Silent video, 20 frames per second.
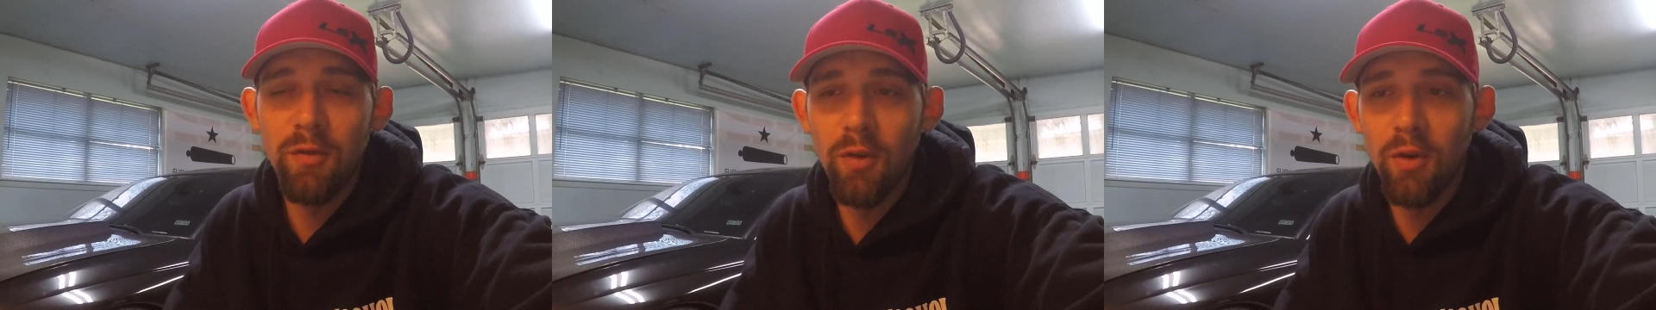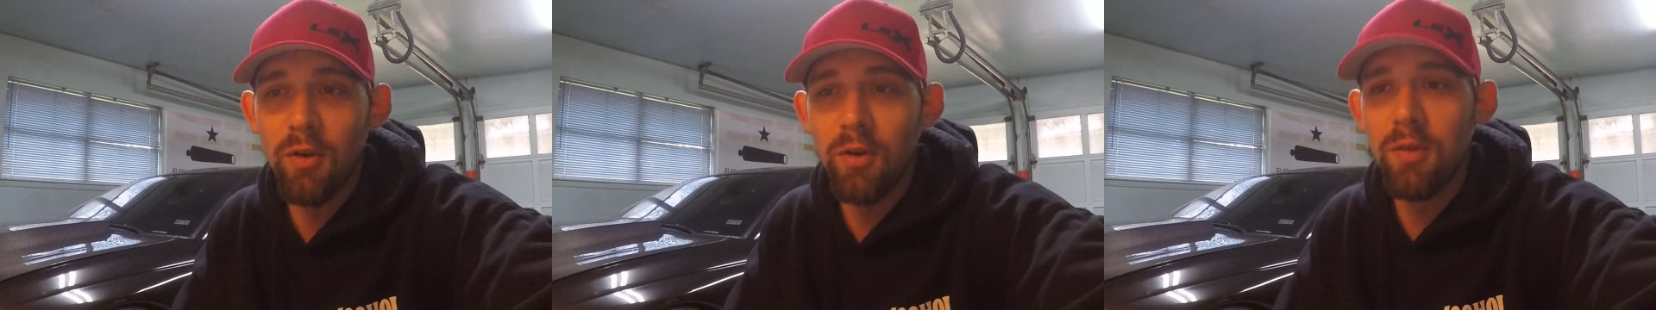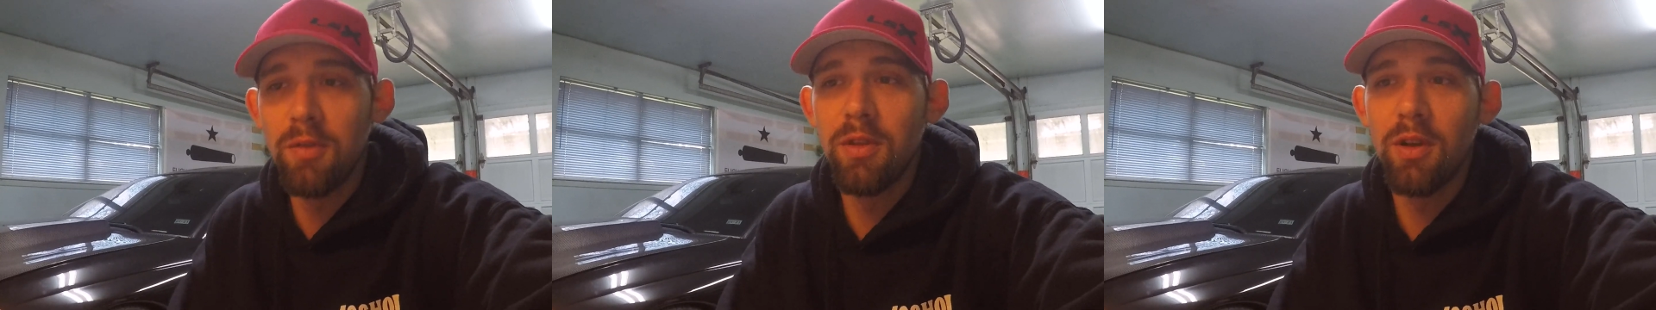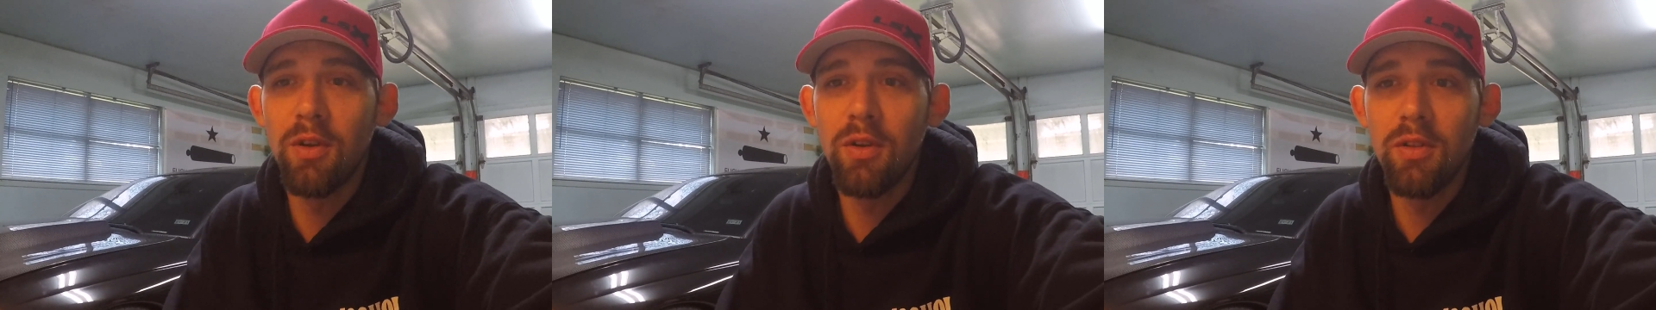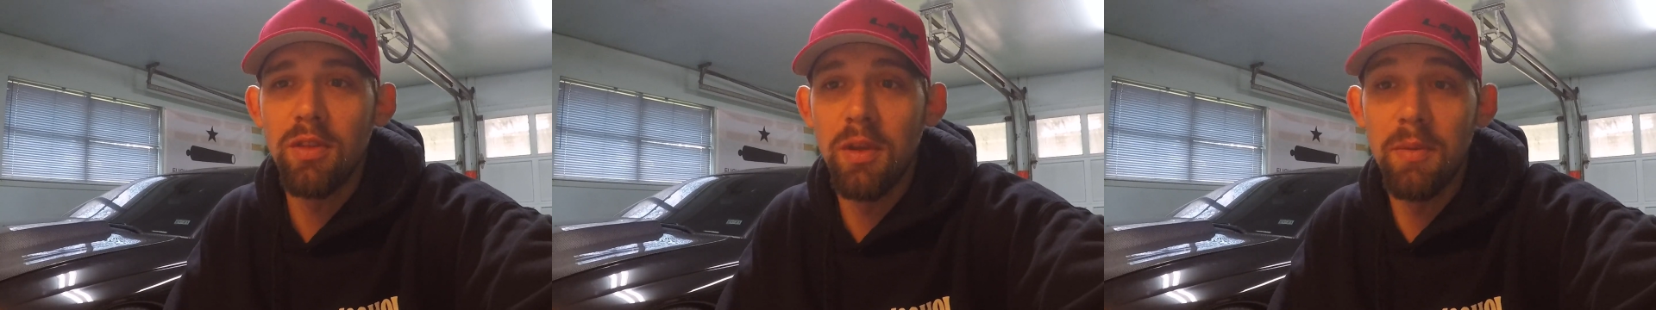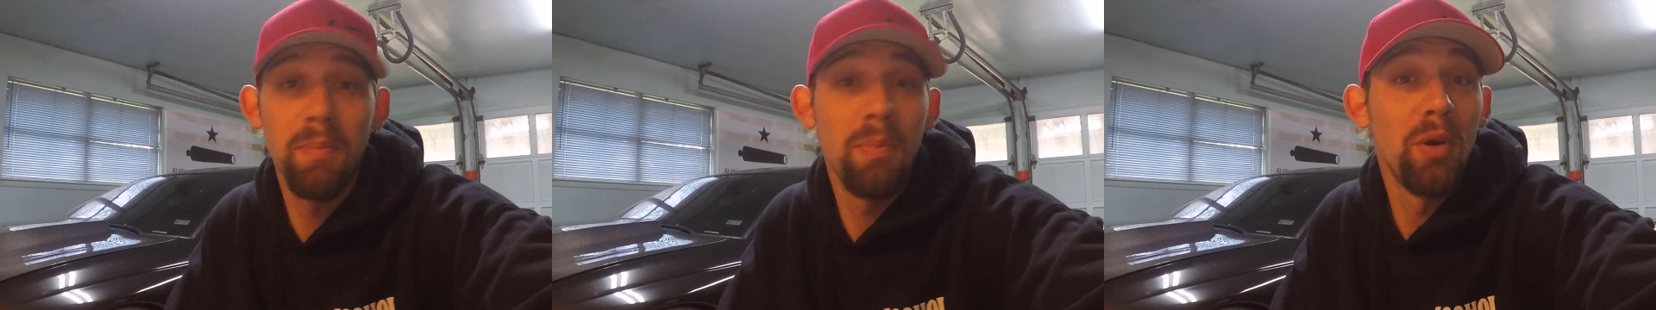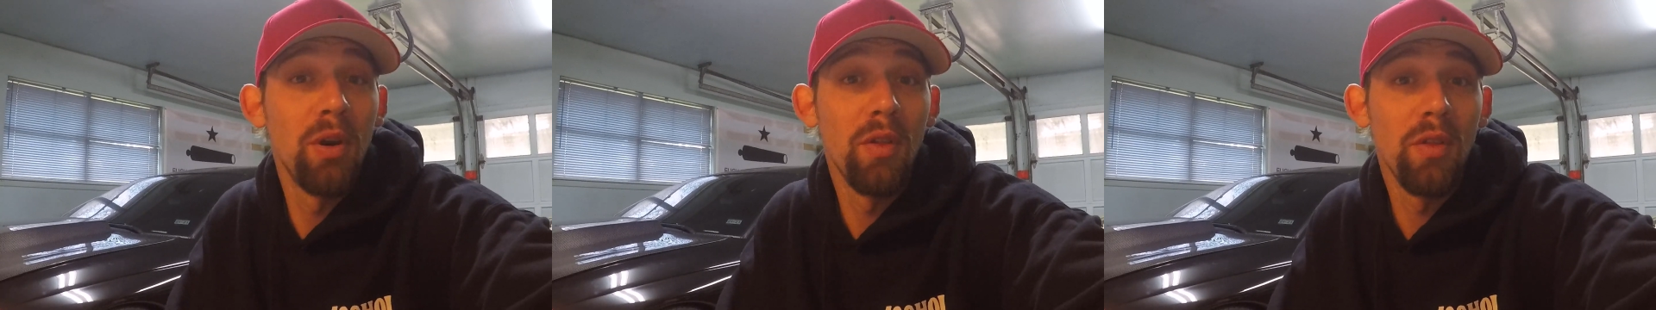they
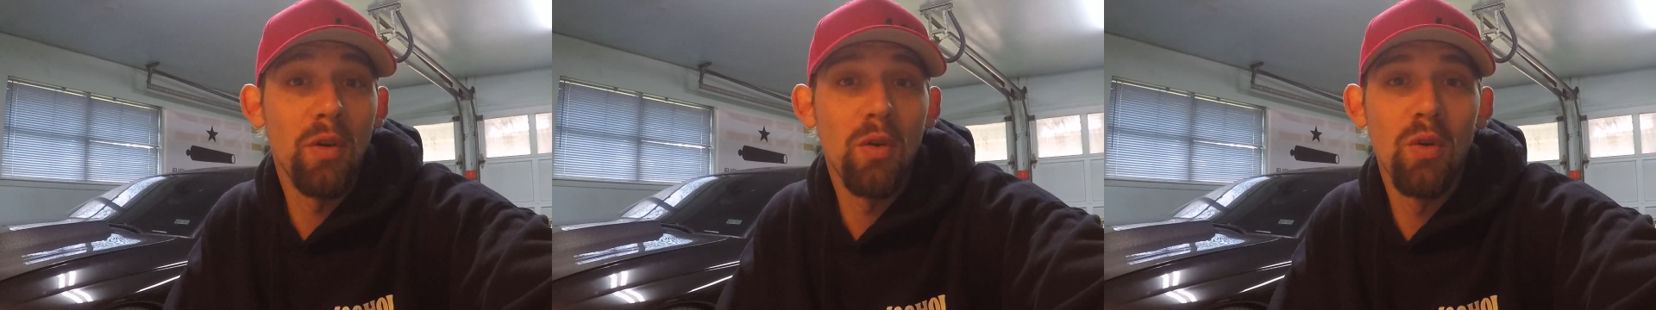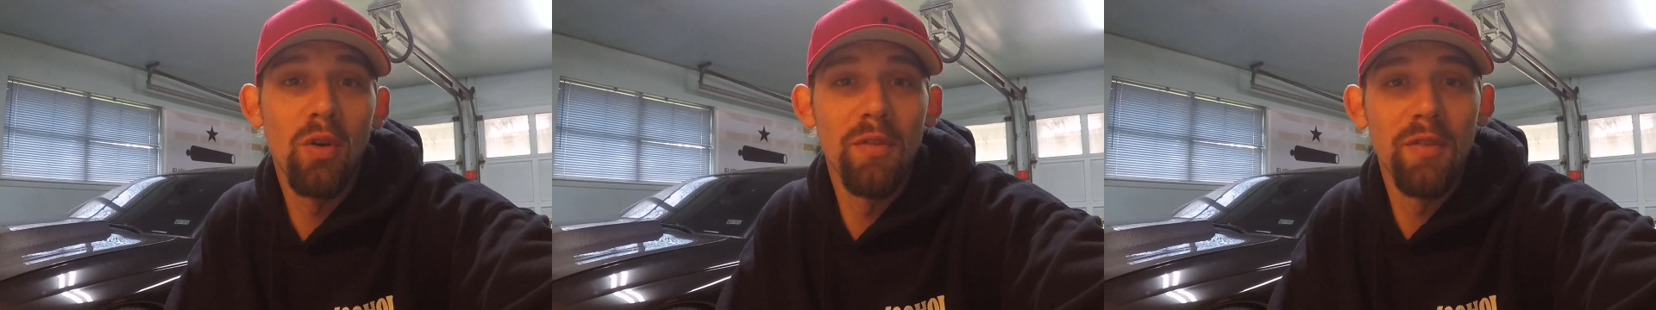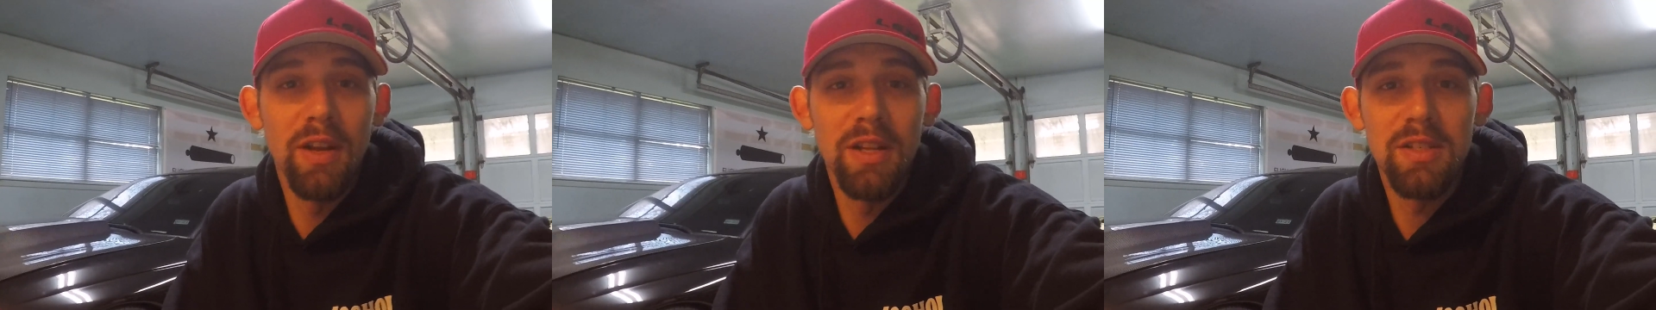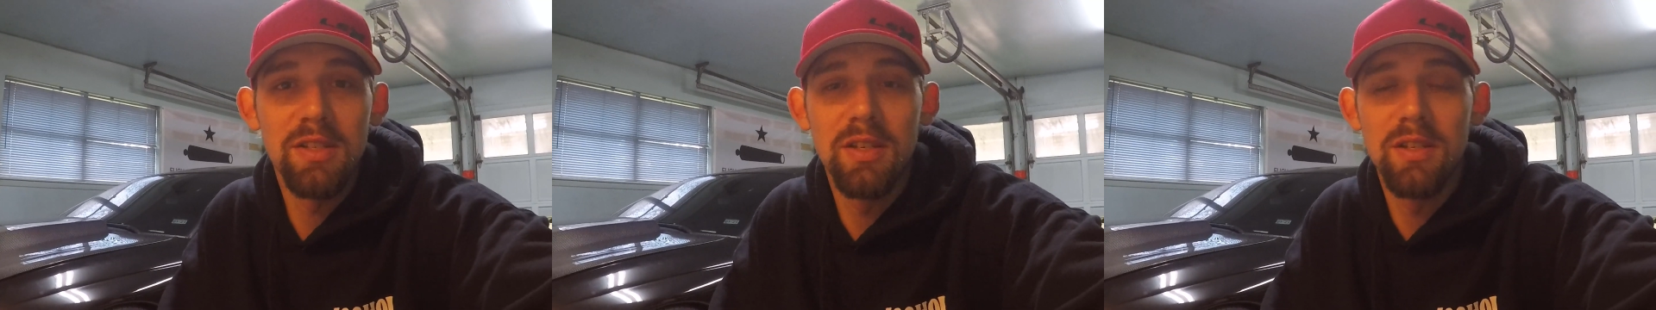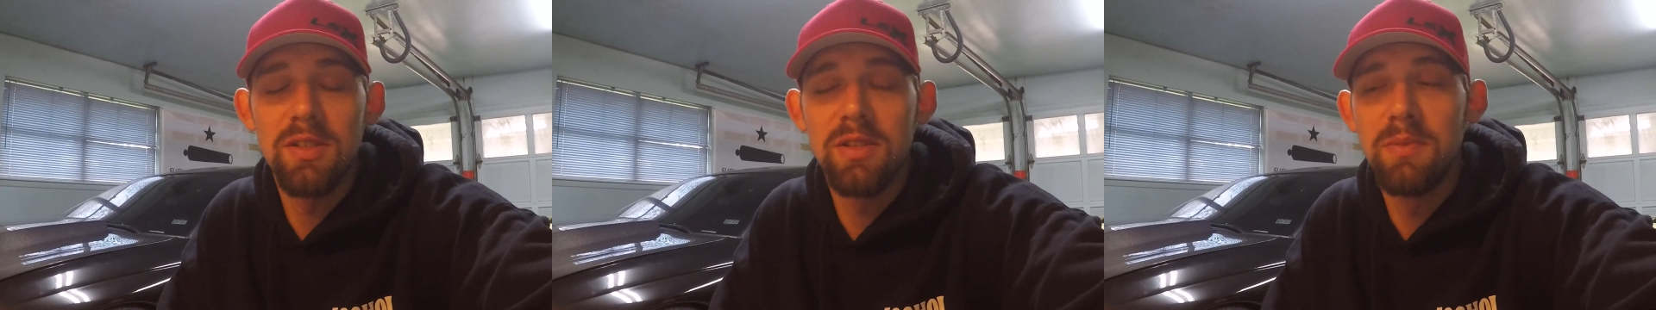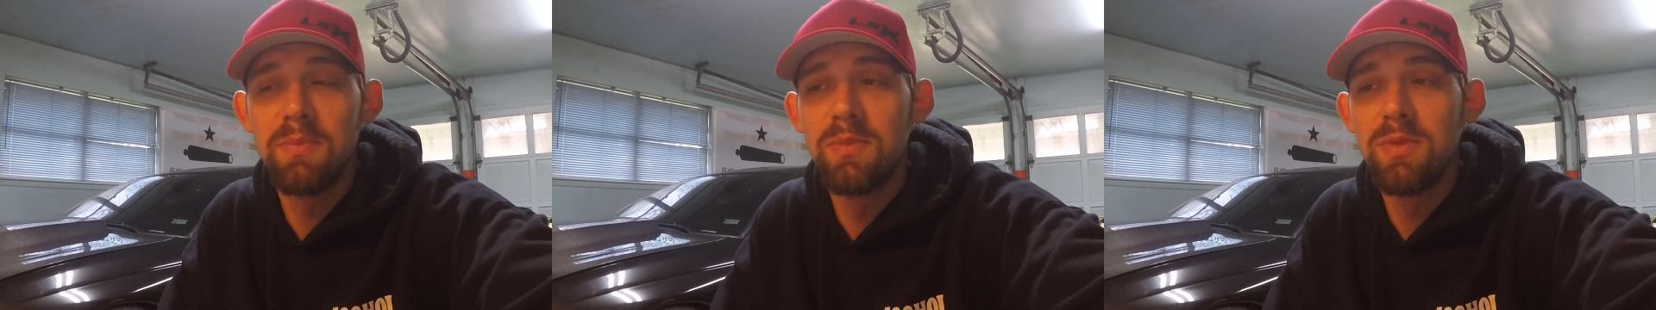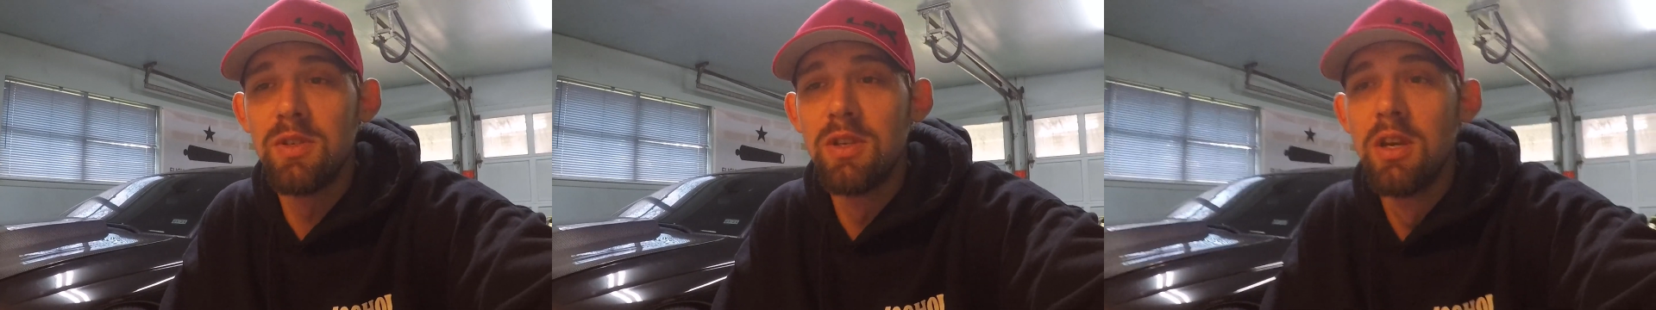put on the Corvette
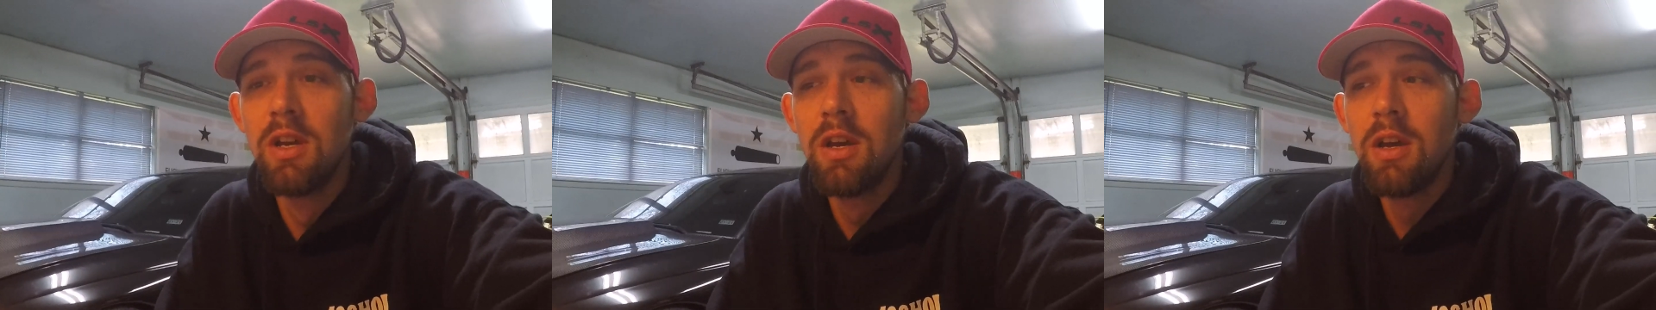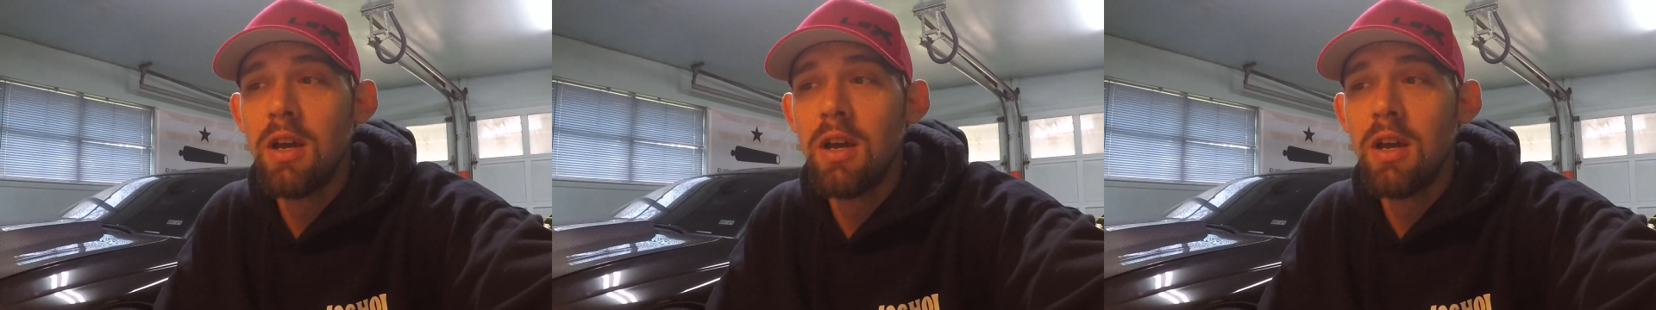systems